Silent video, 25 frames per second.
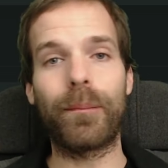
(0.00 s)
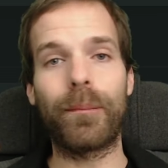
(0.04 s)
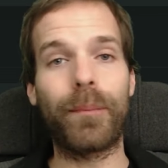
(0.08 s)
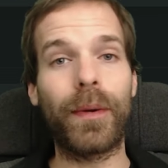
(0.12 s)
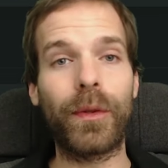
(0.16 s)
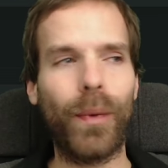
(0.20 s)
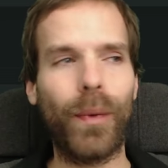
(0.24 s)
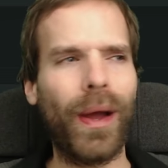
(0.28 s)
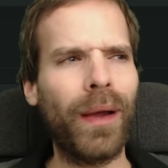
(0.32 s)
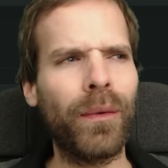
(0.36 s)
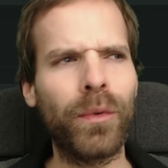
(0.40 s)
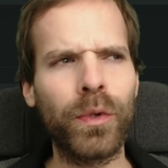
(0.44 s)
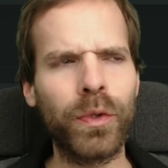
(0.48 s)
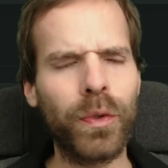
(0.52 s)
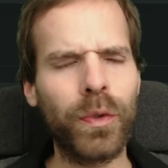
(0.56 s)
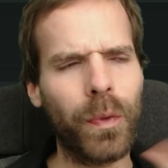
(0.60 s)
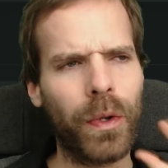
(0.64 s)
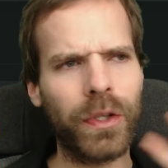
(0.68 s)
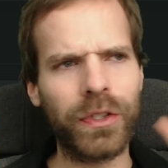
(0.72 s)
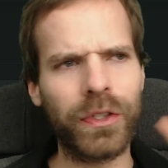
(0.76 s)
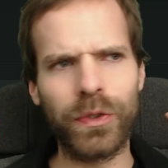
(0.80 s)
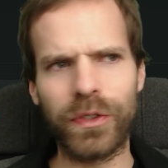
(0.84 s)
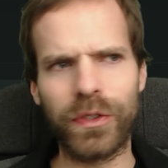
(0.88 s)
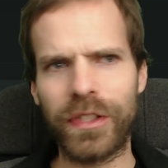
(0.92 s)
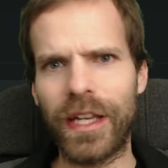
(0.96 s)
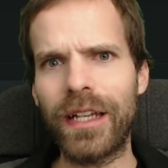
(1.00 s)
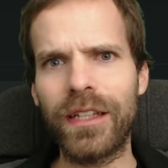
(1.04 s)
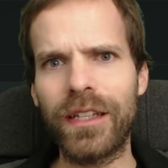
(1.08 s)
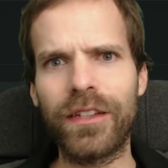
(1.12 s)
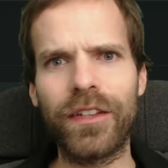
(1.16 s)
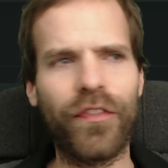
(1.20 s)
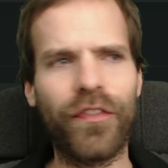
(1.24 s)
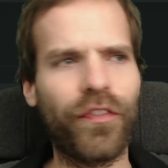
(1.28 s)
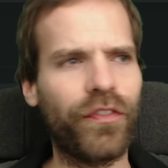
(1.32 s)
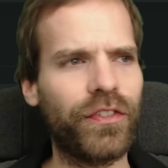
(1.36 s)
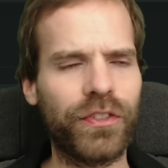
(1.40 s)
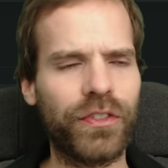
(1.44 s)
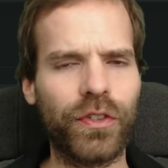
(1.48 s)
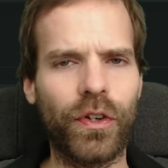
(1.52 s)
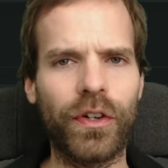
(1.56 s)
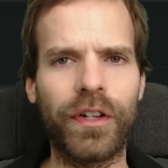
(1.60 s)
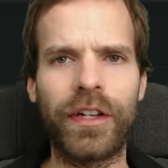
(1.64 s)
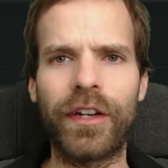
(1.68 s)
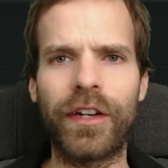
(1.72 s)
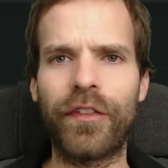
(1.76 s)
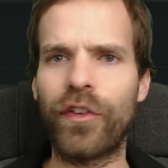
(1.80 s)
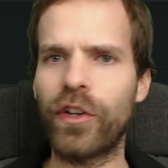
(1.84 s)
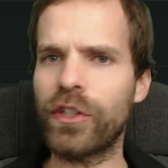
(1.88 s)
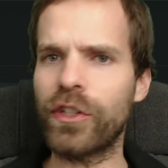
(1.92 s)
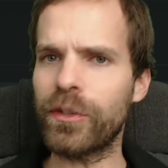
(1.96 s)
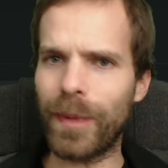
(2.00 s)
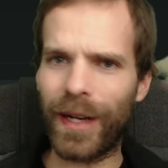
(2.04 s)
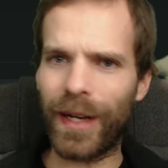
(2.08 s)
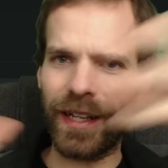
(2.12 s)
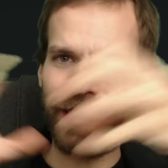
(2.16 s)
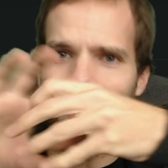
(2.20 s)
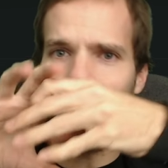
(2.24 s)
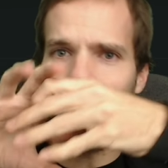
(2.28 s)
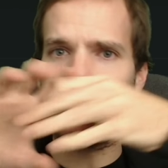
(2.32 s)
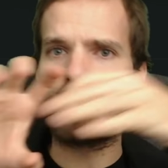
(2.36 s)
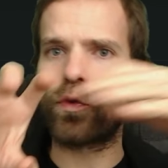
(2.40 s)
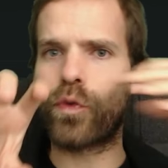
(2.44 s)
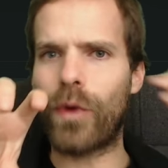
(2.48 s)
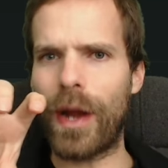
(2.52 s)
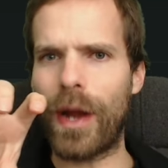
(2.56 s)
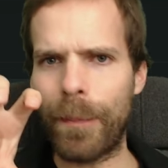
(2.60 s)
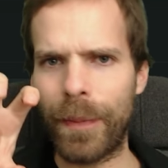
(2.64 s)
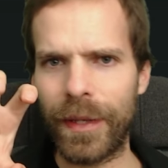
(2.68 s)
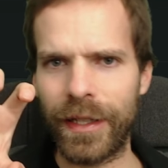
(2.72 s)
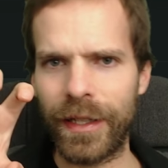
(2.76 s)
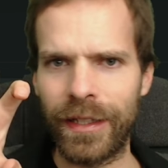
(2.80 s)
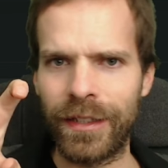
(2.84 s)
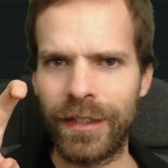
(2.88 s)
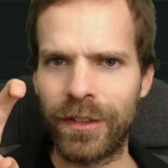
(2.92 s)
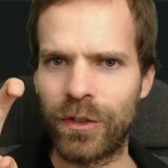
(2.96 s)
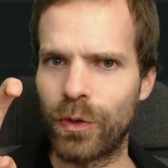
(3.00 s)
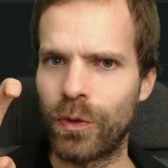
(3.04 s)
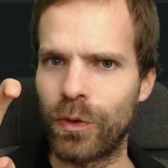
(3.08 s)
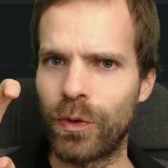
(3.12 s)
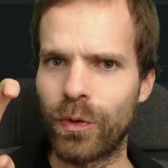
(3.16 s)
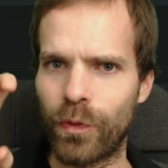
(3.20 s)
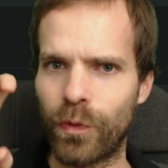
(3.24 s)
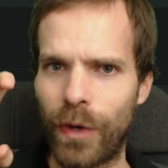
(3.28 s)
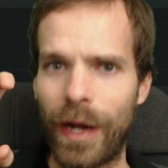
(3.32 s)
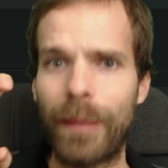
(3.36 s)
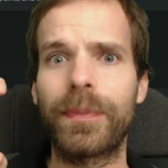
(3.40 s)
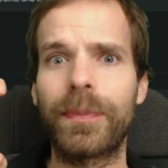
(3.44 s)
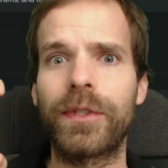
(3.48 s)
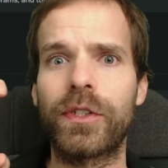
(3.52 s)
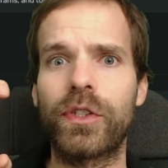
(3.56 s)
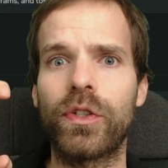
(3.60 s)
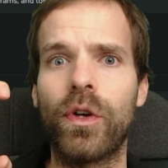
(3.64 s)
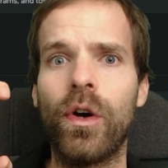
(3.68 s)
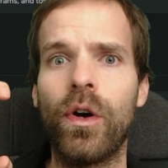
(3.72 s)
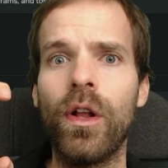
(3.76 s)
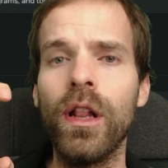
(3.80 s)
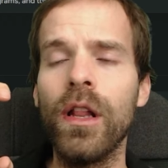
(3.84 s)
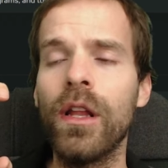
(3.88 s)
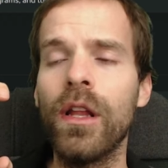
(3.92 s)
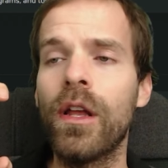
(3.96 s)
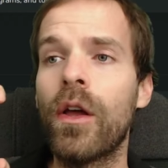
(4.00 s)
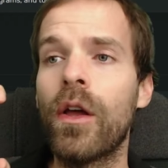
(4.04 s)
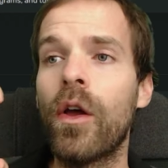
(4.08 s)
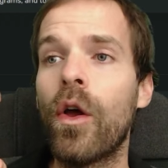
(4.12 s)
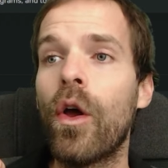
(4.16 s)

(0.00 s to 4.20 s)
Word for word: But why would we want to take the S O L in the first place and wrap it into wrapped S O L?